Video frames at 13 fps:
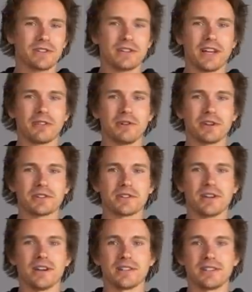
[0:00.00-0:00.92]
heard that
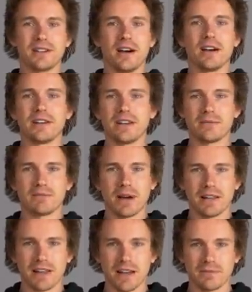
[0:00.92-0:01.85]
question a ton in
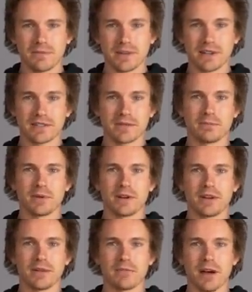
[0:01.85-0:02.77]
my life because I've
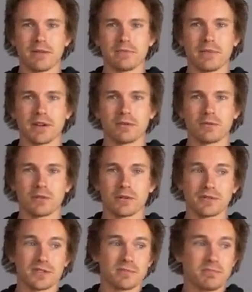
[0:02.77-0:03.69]
been in the mountain bike
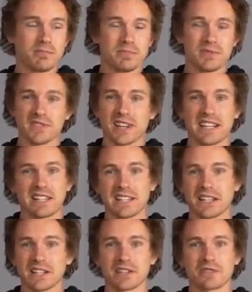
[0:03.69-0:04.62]
world, just
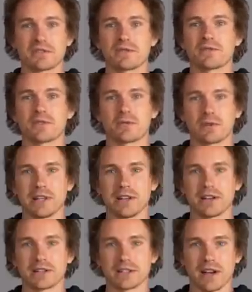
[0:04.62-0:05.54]
cycling industry, for a really
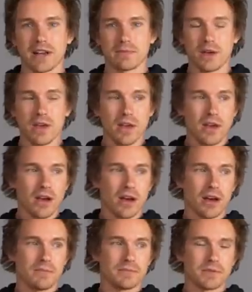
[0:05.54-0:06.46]
long time.
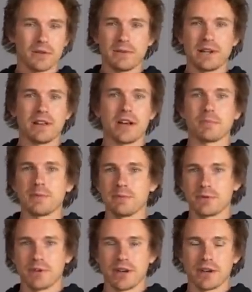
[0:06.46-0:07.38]
So I meet a lot of
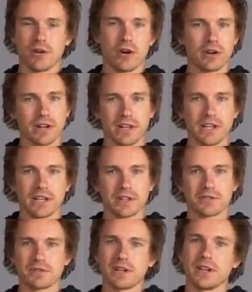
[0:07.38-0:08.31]
people that aren't in the
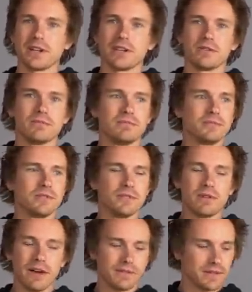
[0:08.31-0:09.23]
industry and
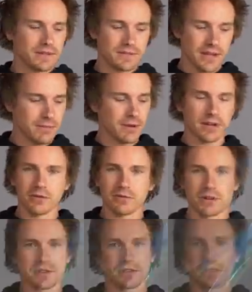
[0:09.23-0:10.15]
do have the same kind of
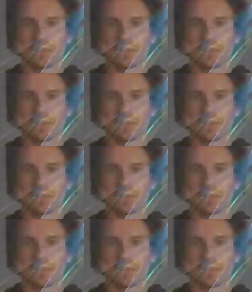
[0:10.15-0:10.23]
question,